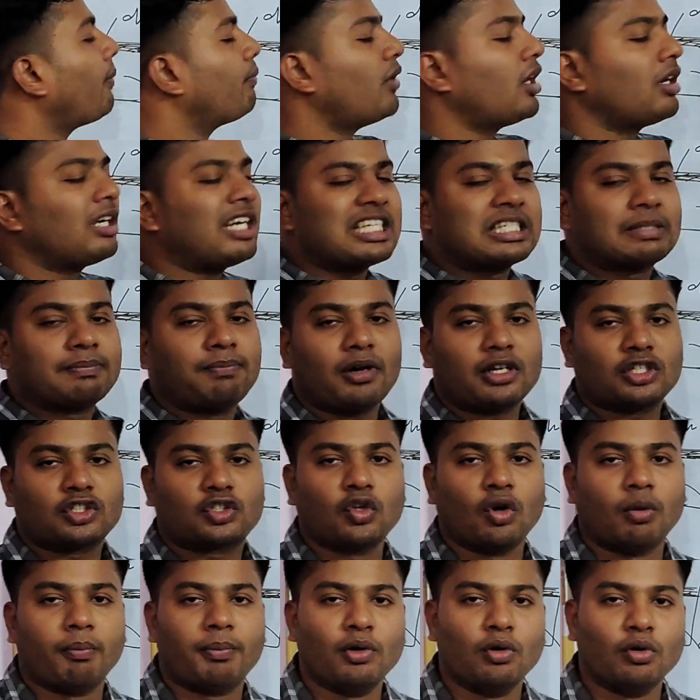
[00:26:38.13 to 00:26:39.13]
of the
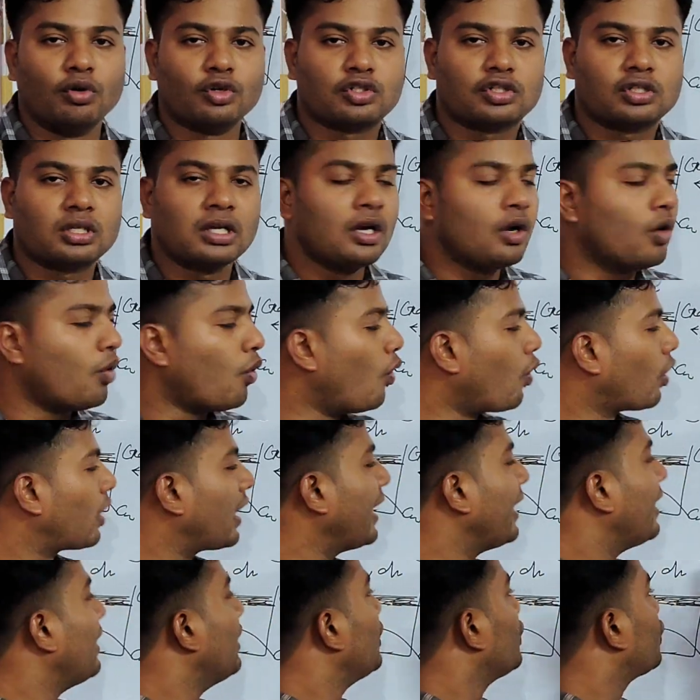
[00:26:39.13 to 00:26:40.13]
dispersed globules.
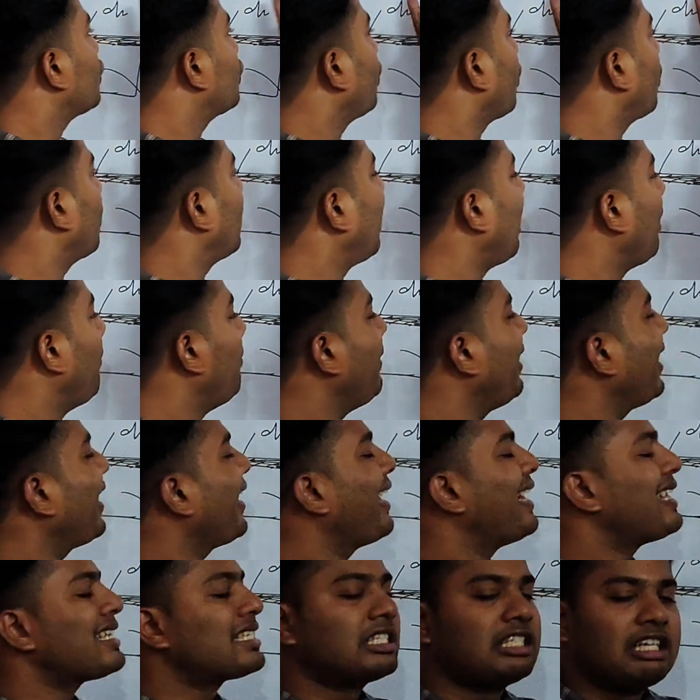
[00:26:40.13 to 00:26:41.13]
Okay, so
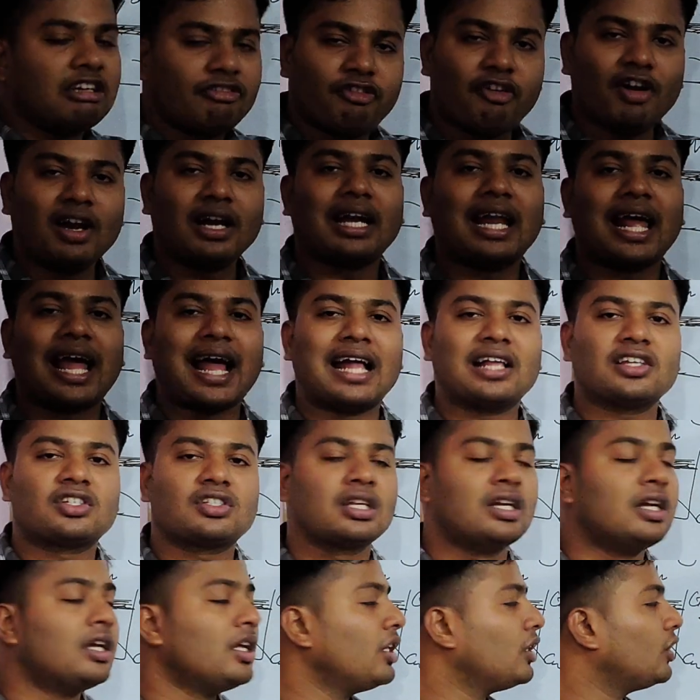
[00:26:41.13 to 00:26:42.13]
creaming is defined
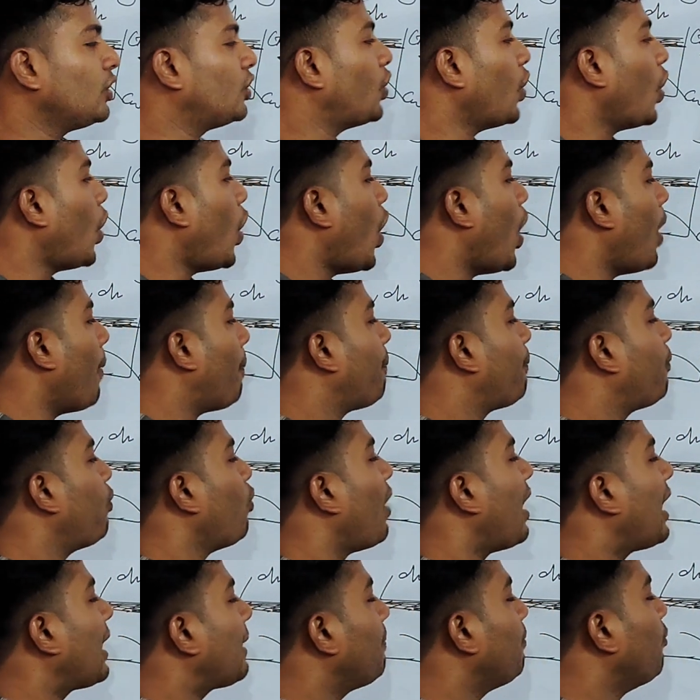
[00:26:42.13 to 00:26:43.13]
as the
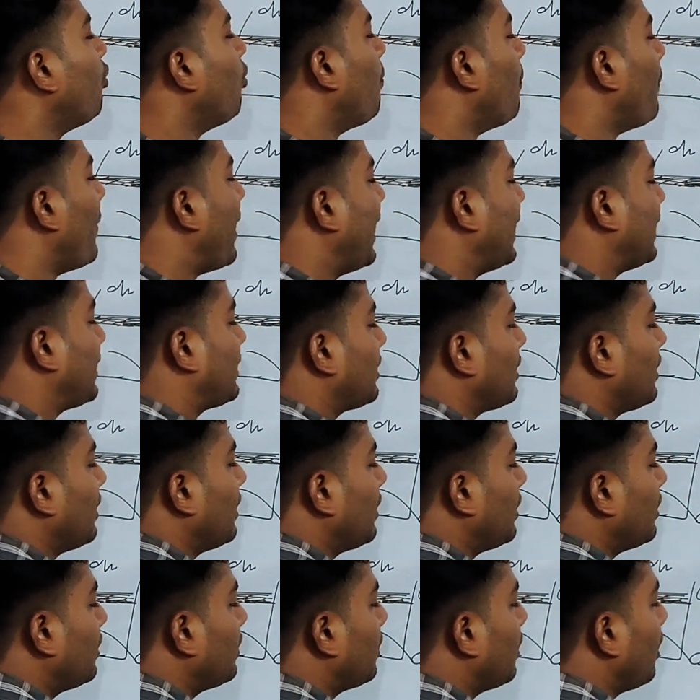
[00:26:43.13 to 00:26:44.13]
upward movement
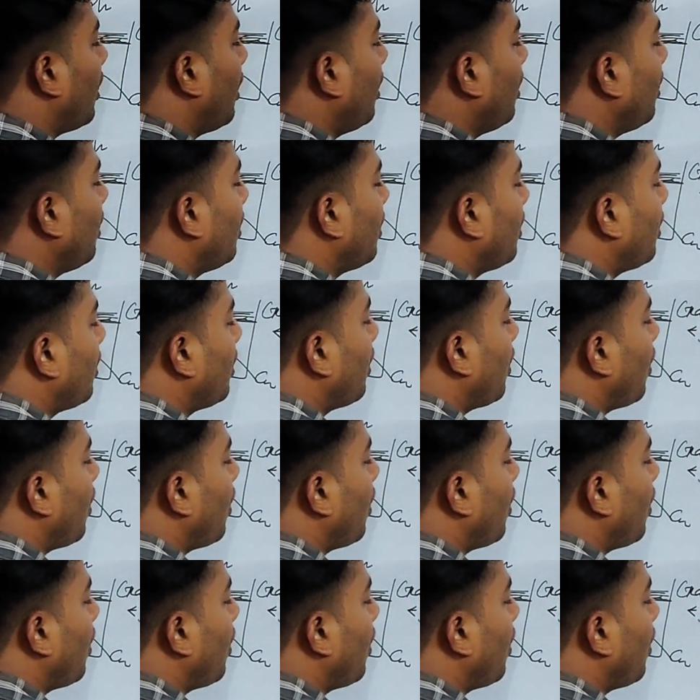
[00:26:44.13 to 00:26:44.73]
of